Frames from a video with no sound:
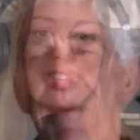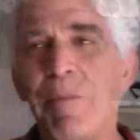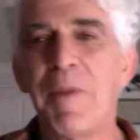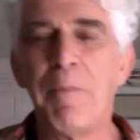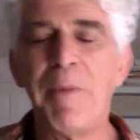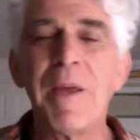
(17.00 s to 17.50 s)

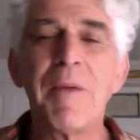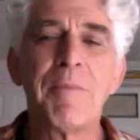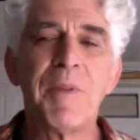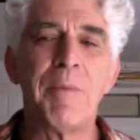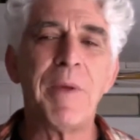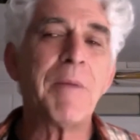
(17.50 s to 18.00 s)
The big
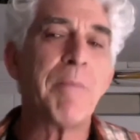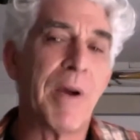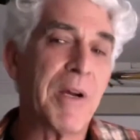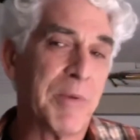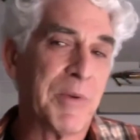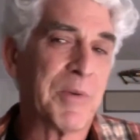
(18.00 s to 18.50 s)

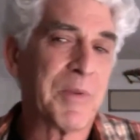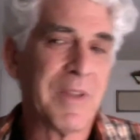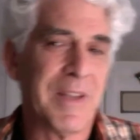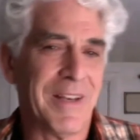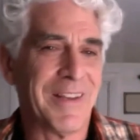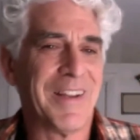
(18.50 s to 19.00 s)
bugaboo,
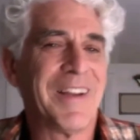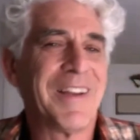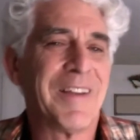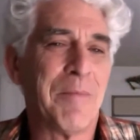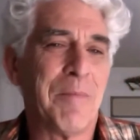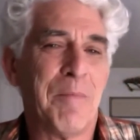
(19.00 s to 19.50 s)

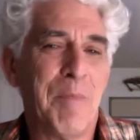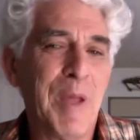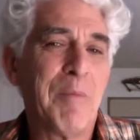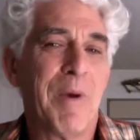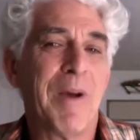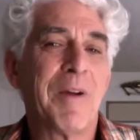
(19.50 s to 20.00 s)
the
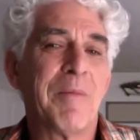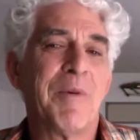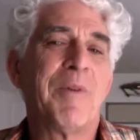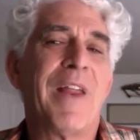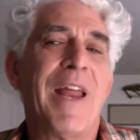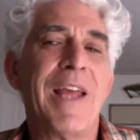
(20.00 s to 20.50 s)
big
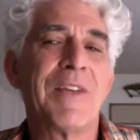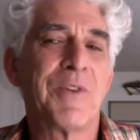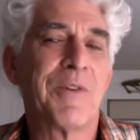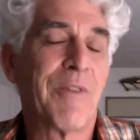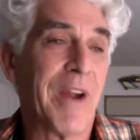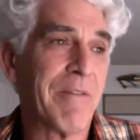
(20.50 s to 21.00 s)
bugaboo that hangs
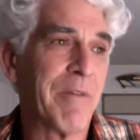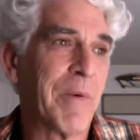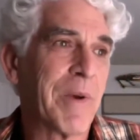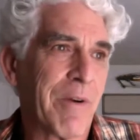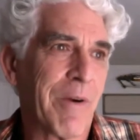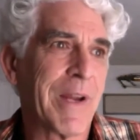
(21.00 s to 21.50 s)
over
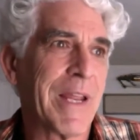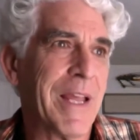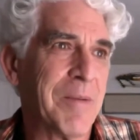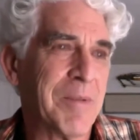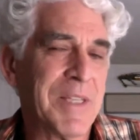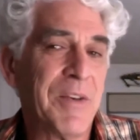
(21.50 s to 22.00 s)
everyone growing
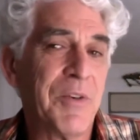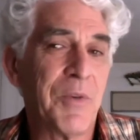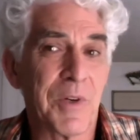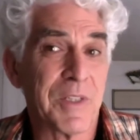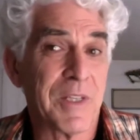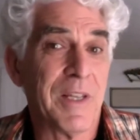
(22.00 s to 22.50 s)
cannabis
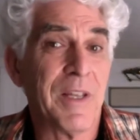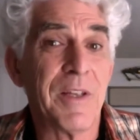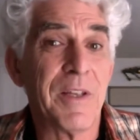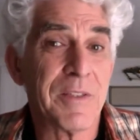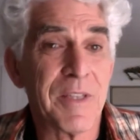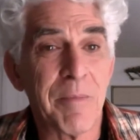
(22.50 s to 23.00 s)
indoors
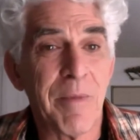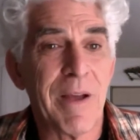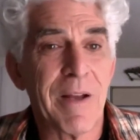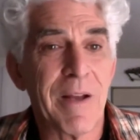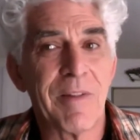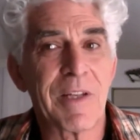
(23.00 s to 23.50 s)
is the
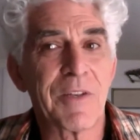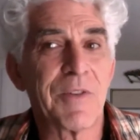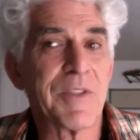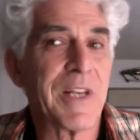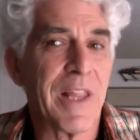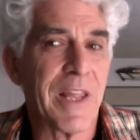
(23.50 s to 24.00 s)
amount of
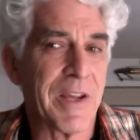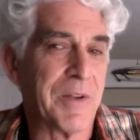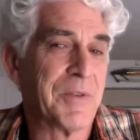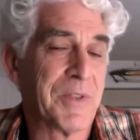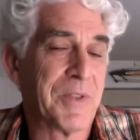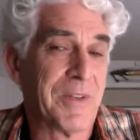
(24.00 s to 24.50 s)
electricity they use.